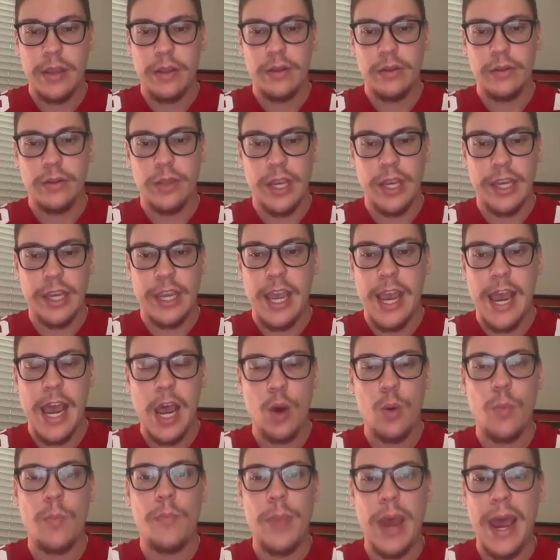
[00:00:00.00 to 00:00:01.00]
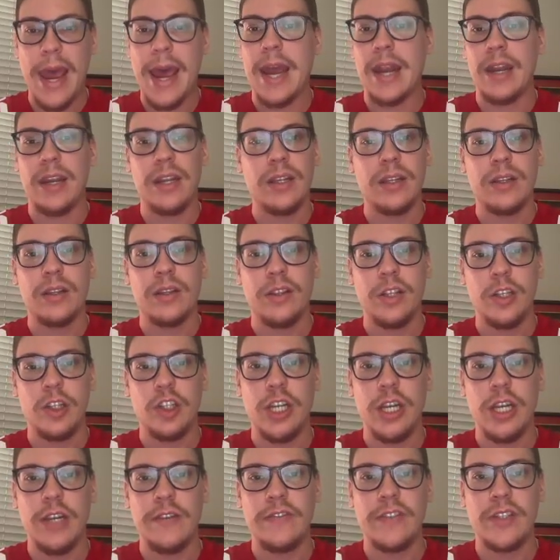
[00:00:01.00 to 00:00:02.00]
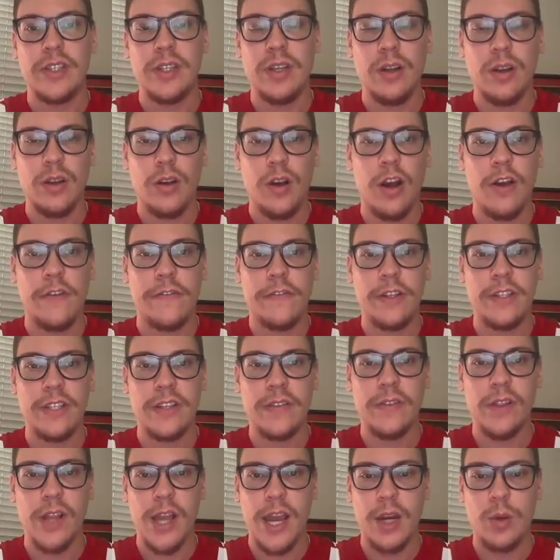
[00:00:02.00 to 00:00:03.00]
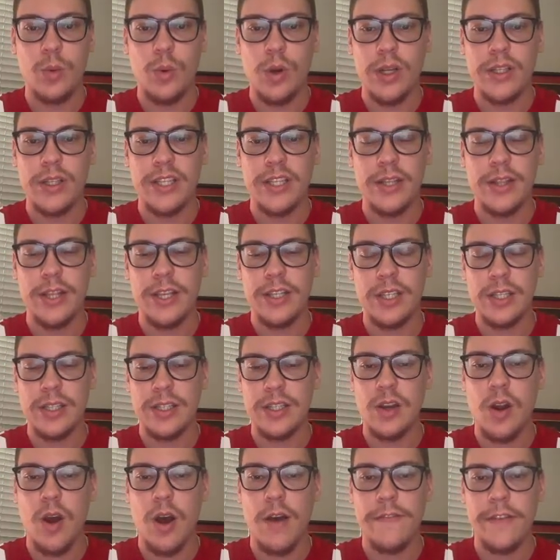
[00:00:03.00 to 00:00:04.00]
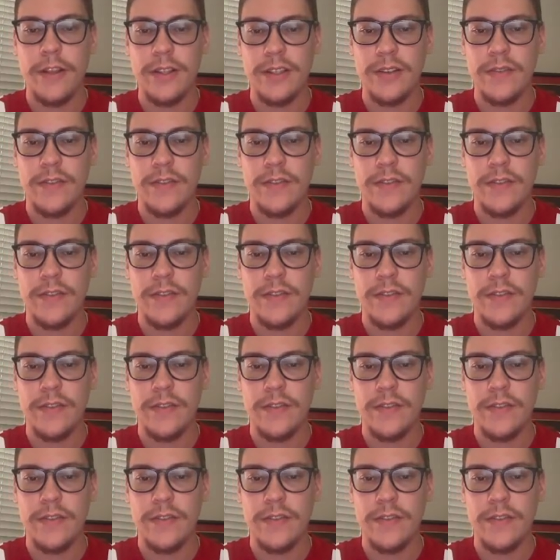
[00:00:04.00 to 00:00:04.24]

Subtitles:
Like how bad the Chiefs offensive line was, and this is an offensive